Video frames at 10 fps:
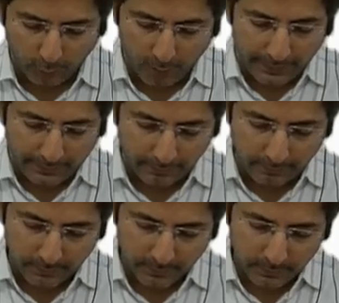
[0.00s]
all
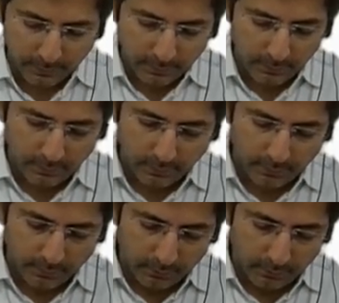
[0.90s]
items.
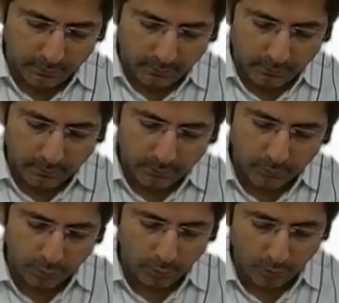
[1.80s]

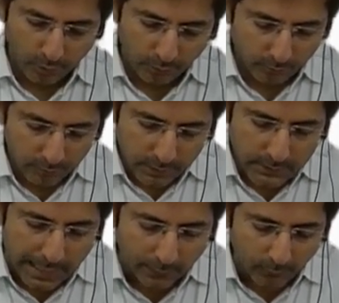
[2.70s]
So
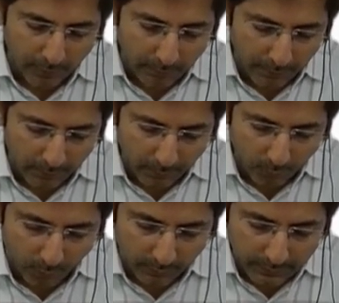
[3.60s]
start one by
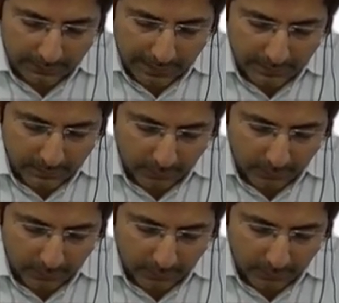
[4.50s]
one. What is the answer